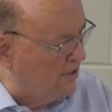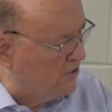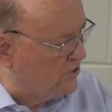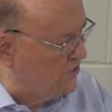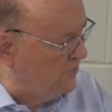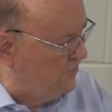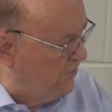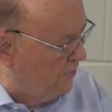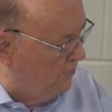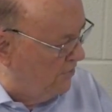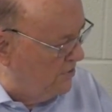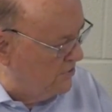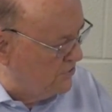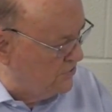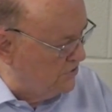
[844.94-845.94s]
us
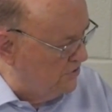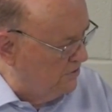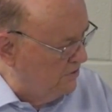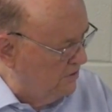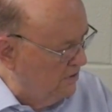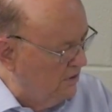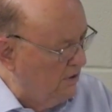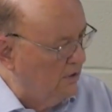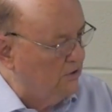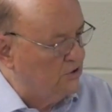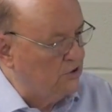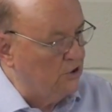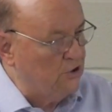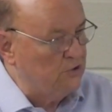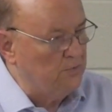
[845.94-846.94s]
furious.
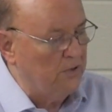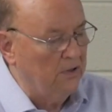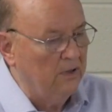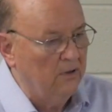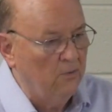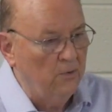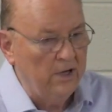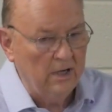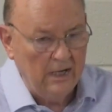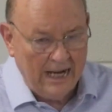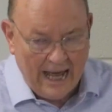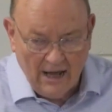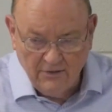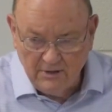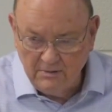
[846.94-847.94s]
Excuse me, we
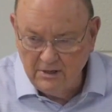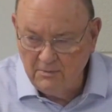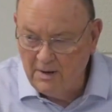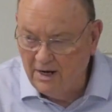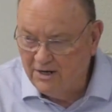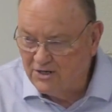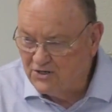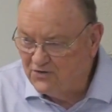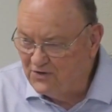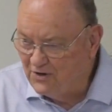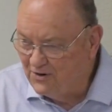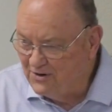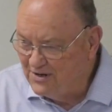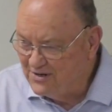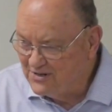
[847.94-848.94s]
allow them to make us
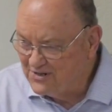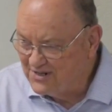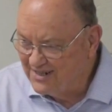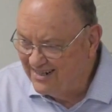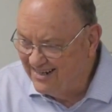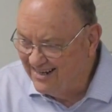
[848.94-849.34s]
furious,